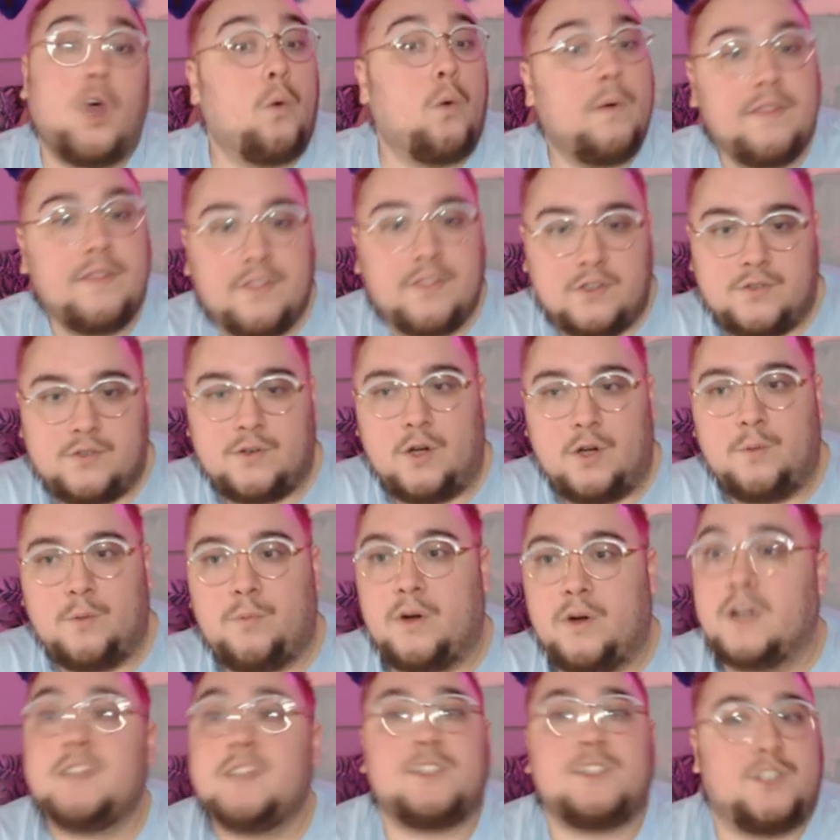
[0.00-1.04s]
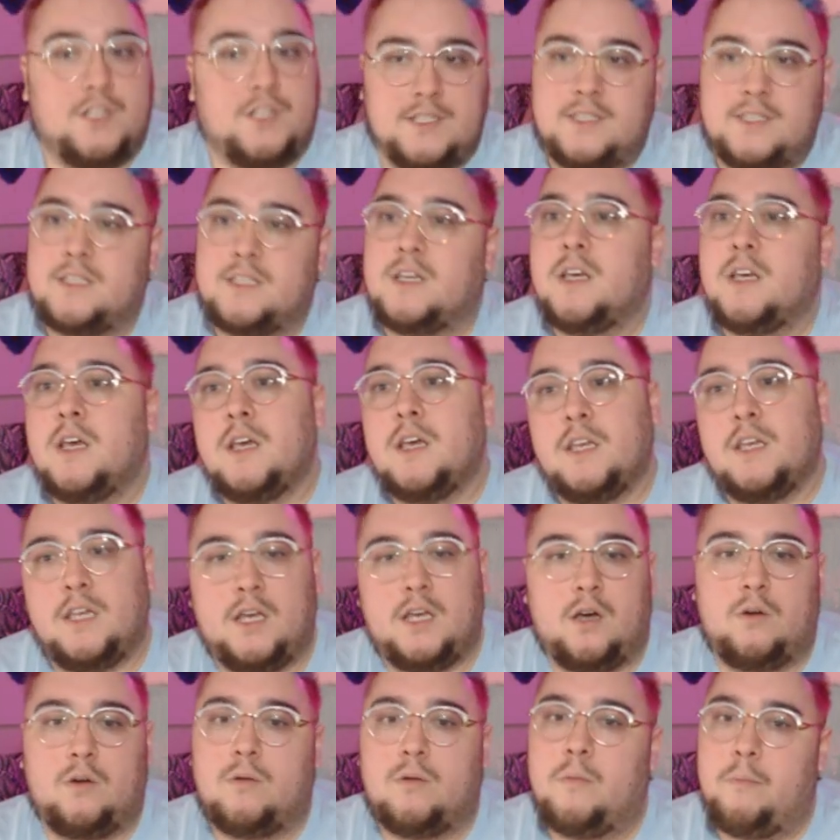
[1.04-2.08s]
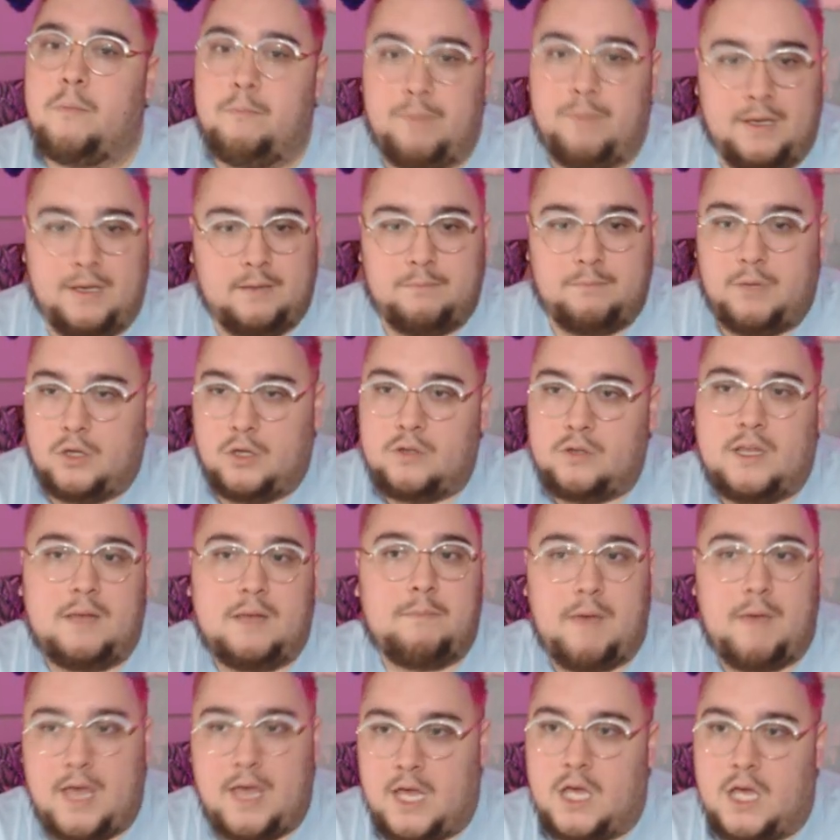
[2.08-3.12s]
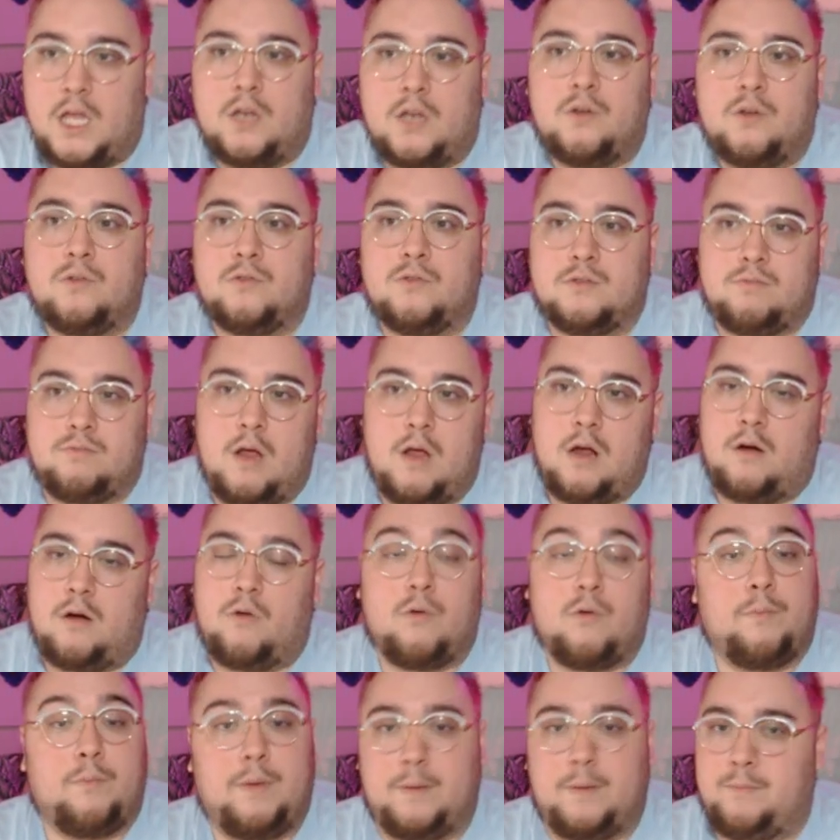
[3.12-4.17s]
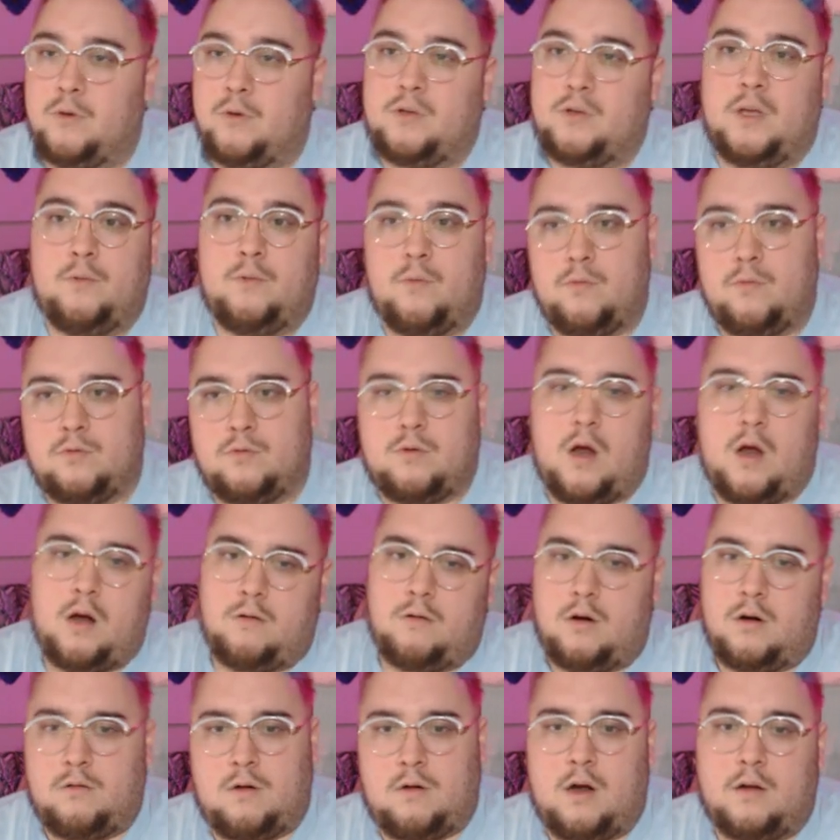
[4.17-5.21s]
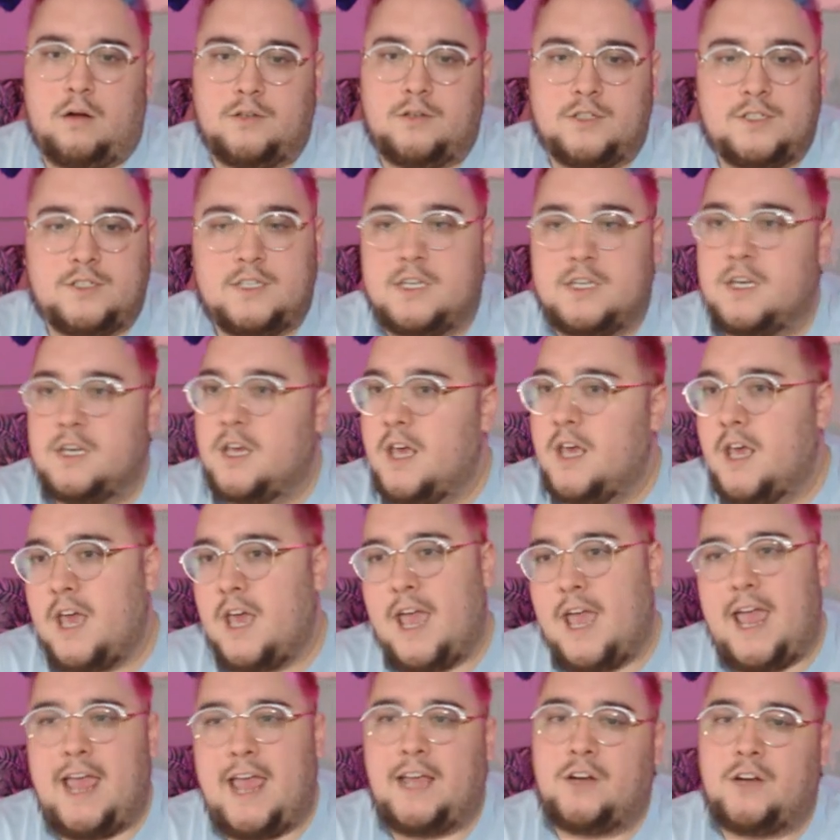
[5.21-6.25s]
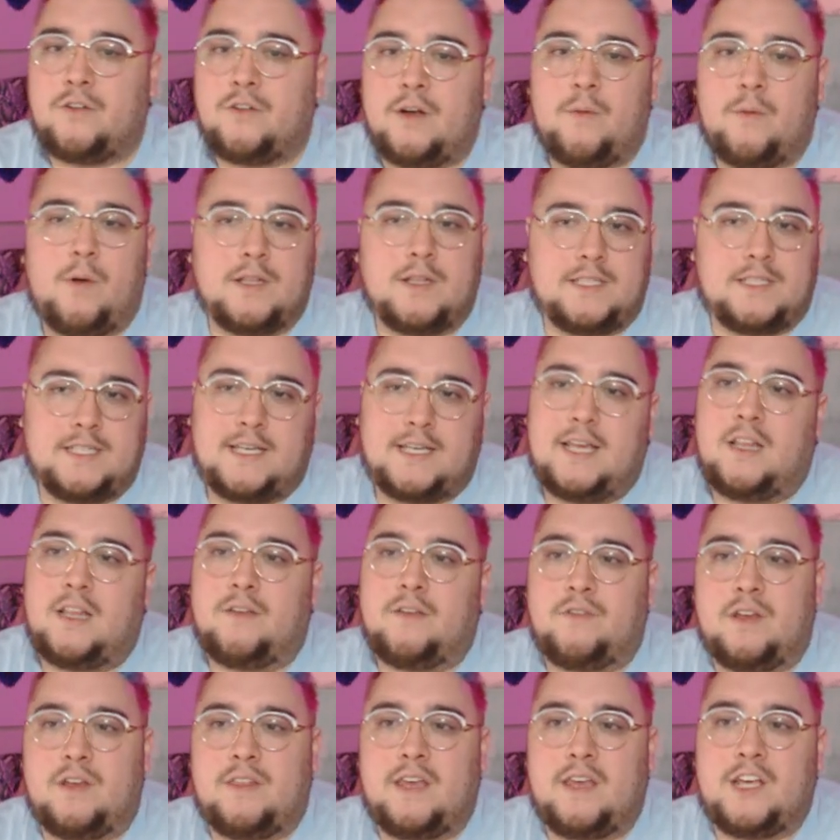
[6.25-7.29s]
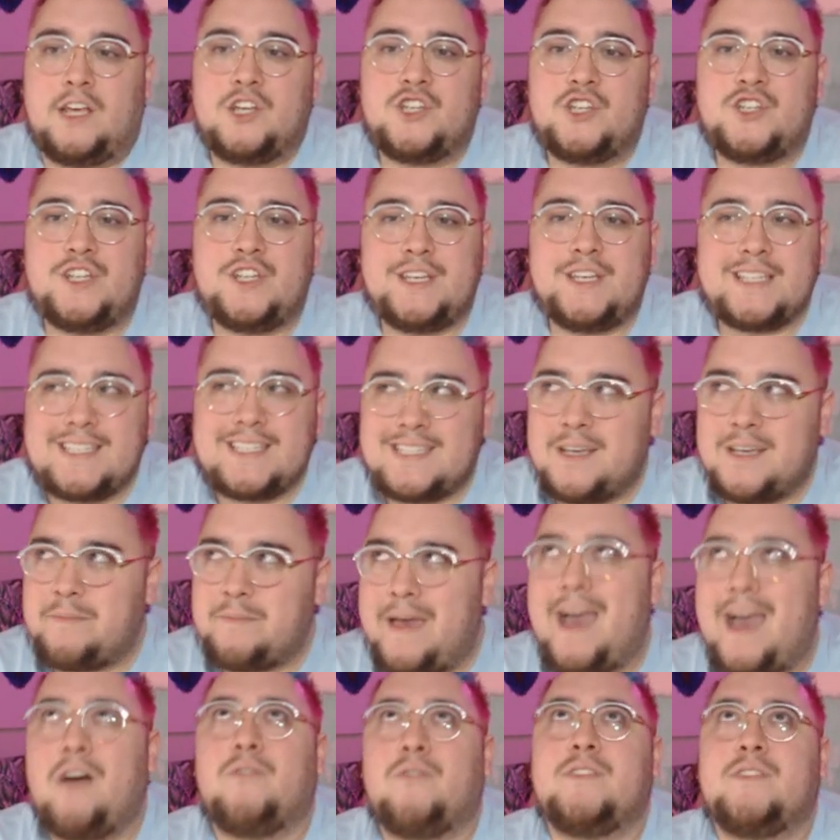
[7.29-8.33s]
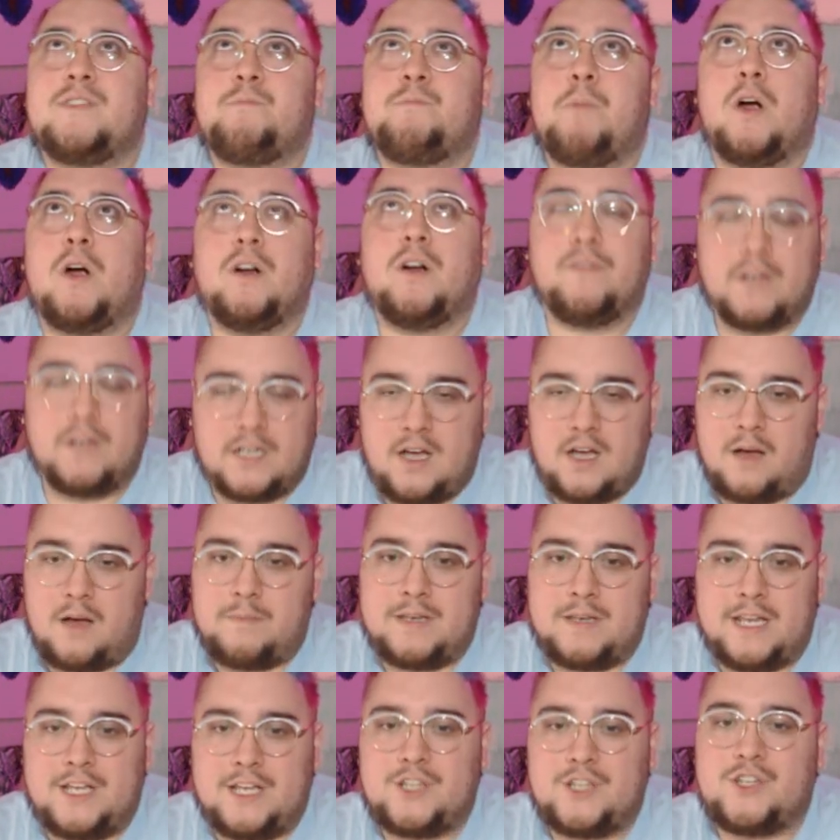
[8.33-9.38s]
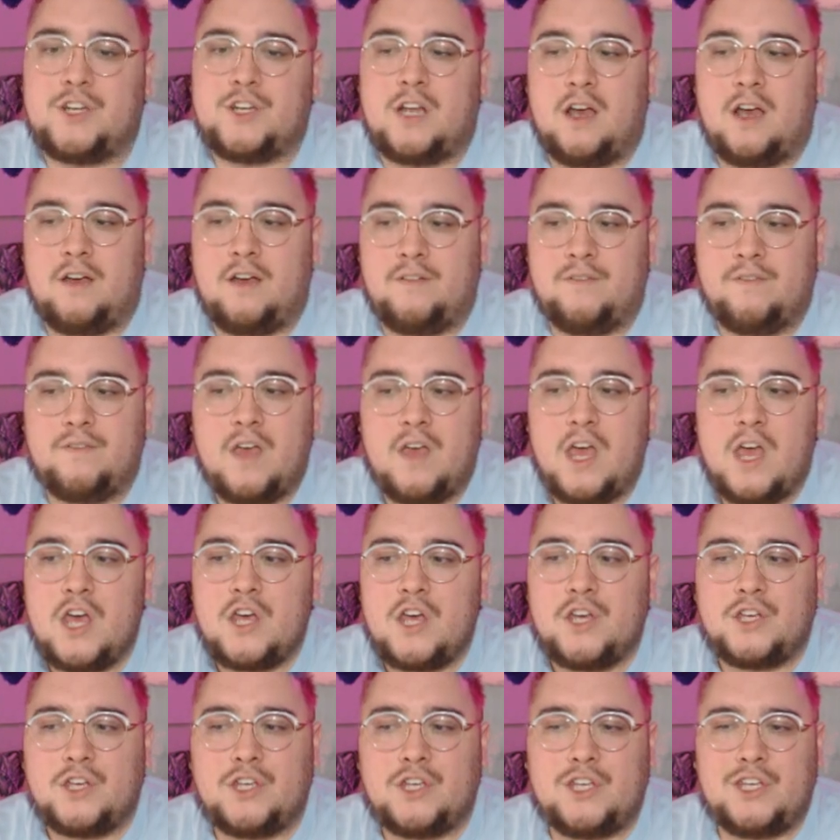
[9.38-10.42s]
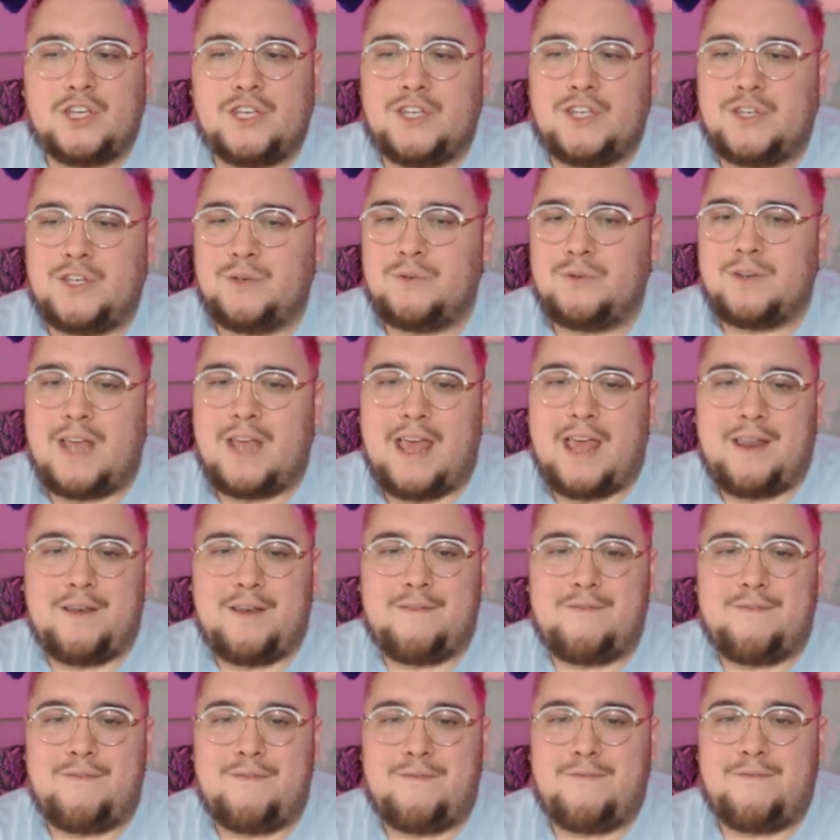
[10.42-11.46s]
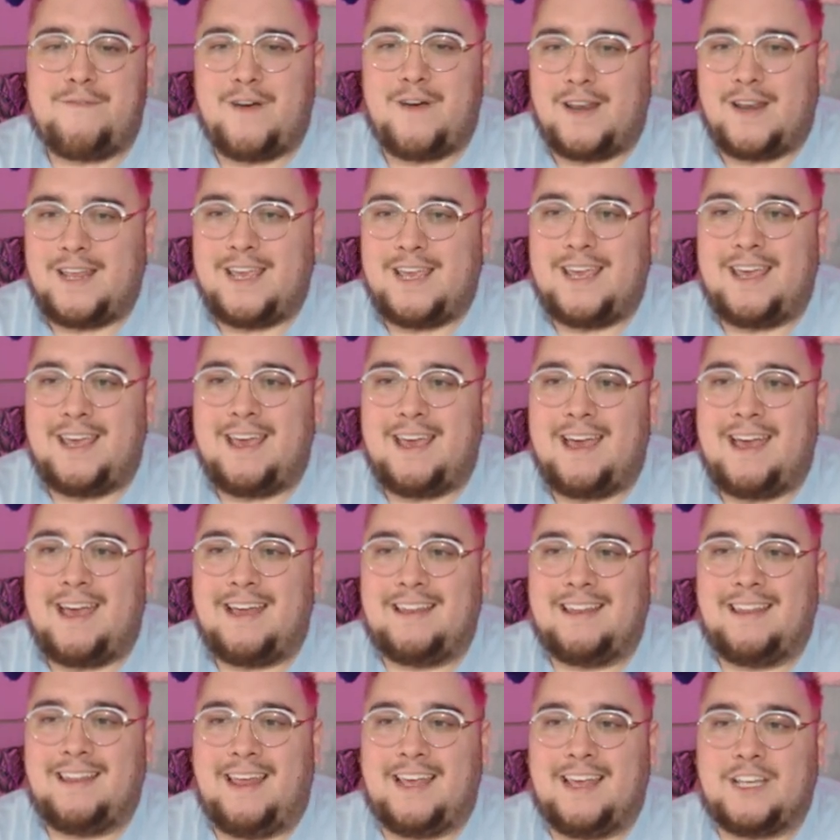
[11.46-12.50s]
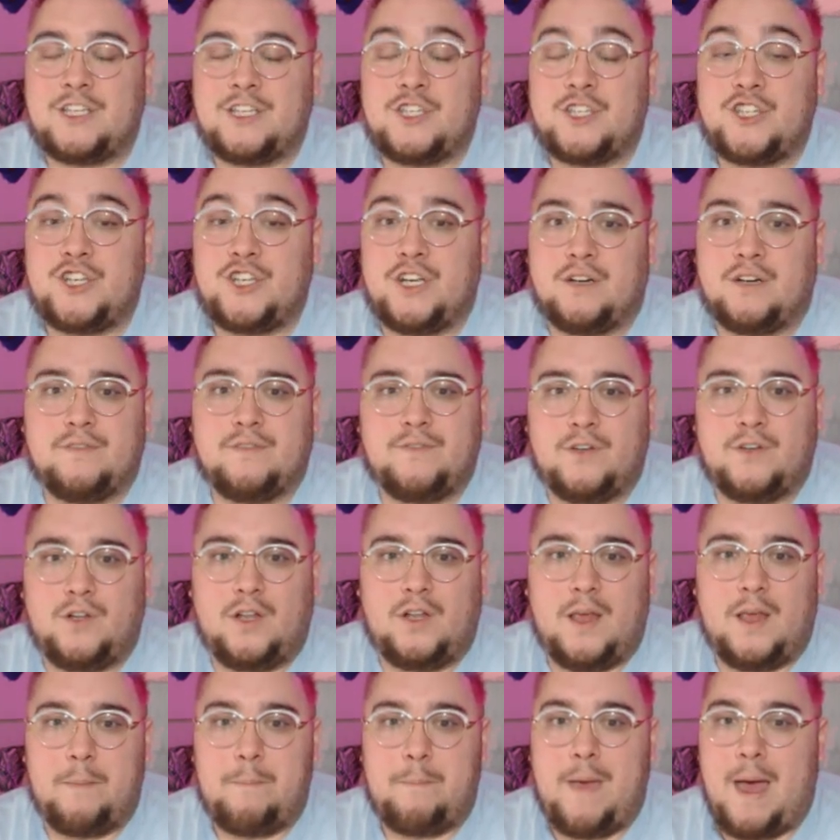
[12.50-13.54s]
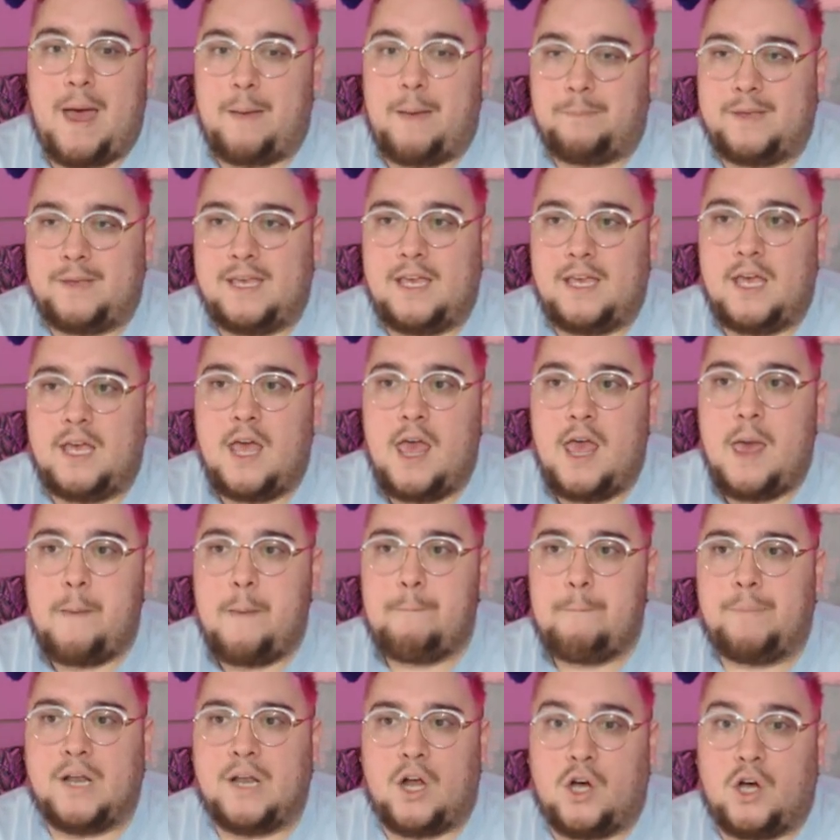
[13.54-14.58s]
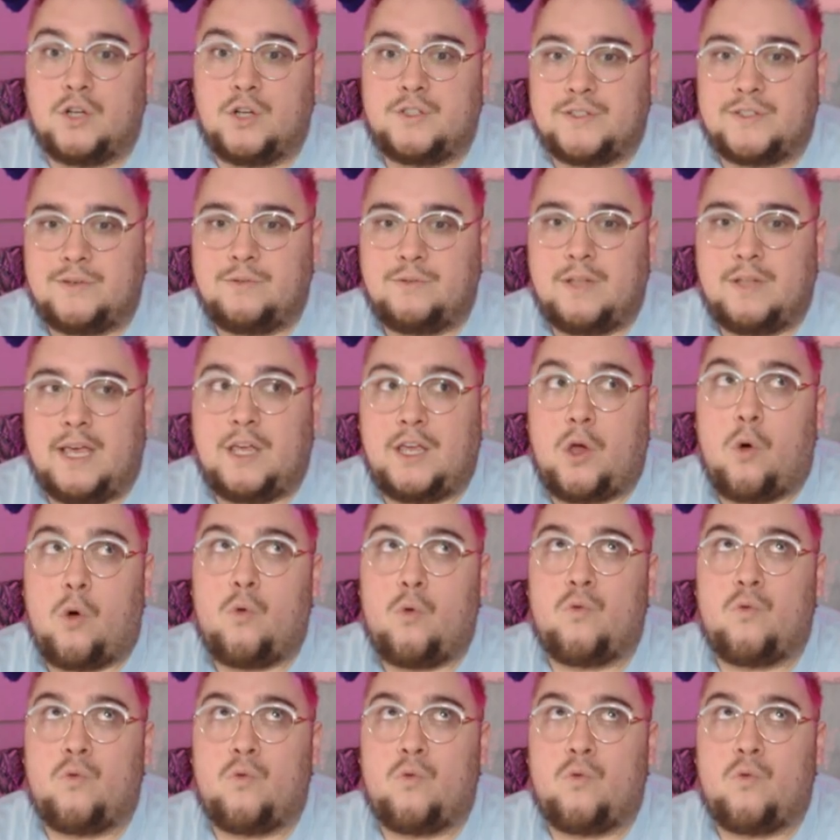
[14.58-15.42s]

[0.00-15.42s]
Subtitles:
with the trope where it's just, you know, big bulky man who's or big bulky woman just angry, wants to kill everything. She is somehow this perfect combination of cute and funny and like cheerful and peppy, but also like